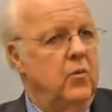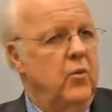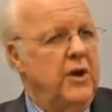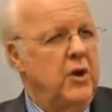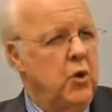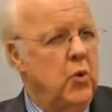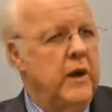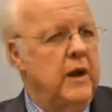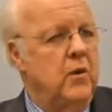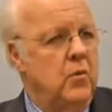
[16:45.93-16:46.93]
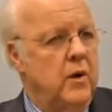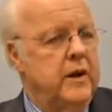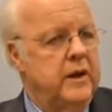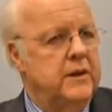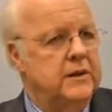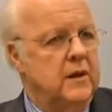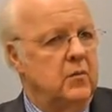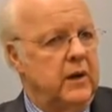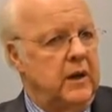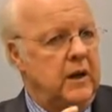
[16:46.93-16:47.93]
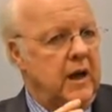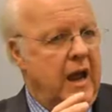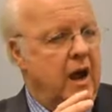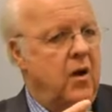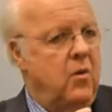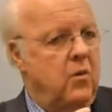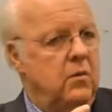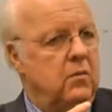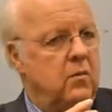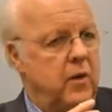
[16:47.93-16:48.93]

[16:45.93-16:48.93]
Renewing what it is that how,